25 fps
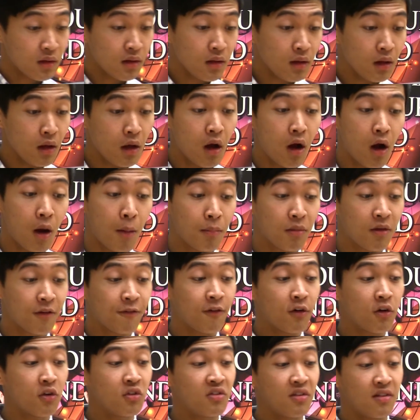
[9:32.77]
The
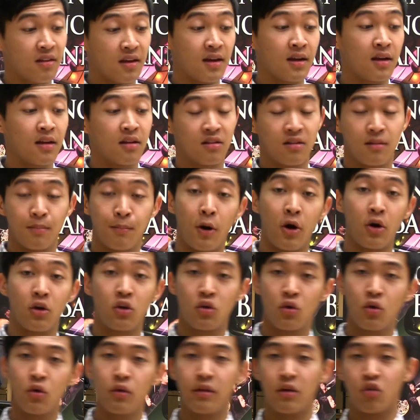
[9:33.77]
first thing is bar
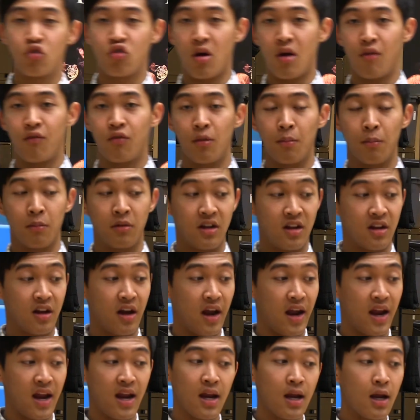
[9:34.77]
2, the drop from D to
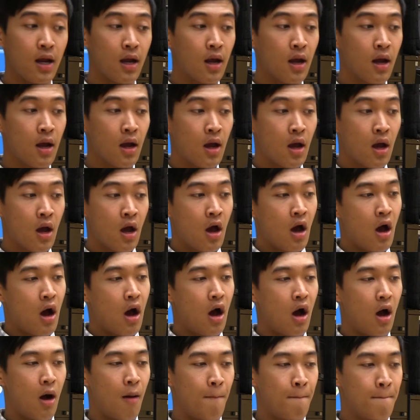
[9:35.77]
A.
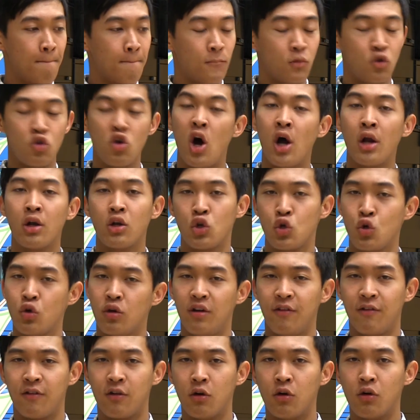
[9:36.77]
Not too
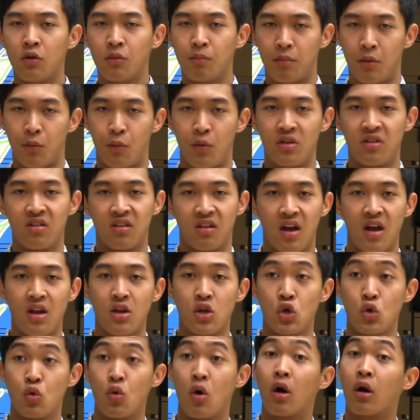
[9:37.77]
difficult, but once again,
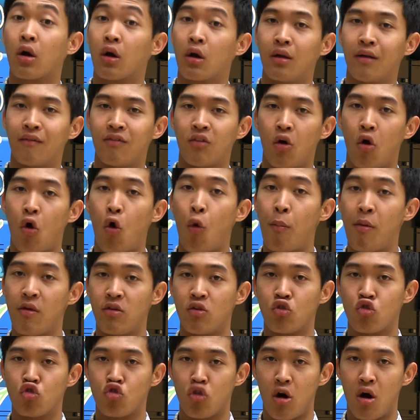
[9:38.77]
you are going to have to open your
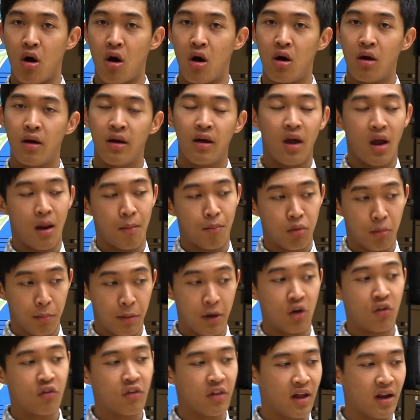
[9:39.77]
jaw and prepare
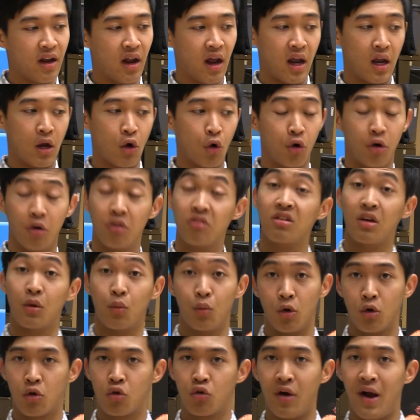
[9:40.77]
for that A, or else it will
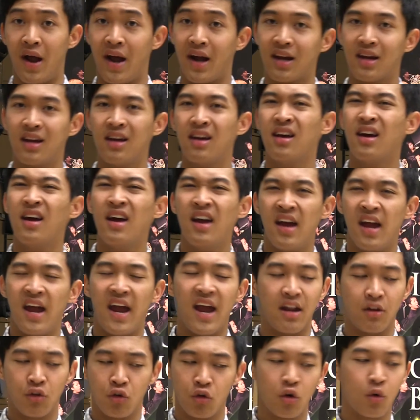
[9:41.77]
crack,
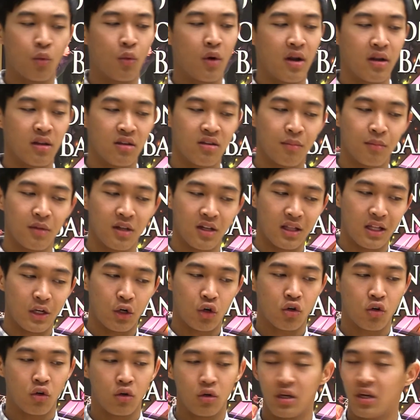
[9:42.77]
and you don't want something
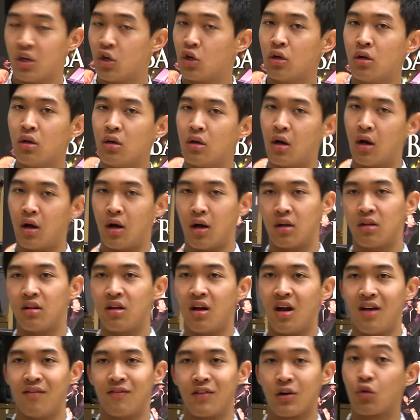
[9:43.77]
lyrical here to
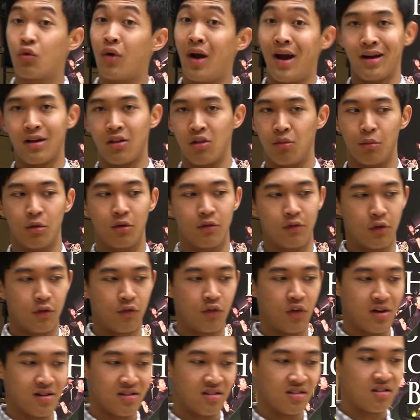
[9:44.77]
have a crack in the middle of your
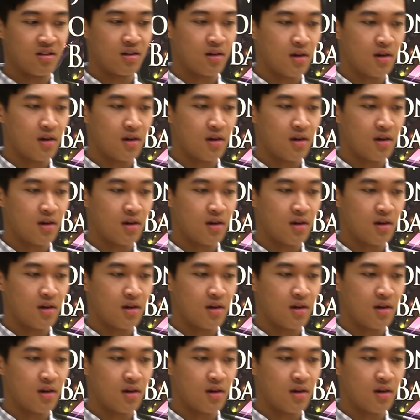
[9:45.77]
phrase.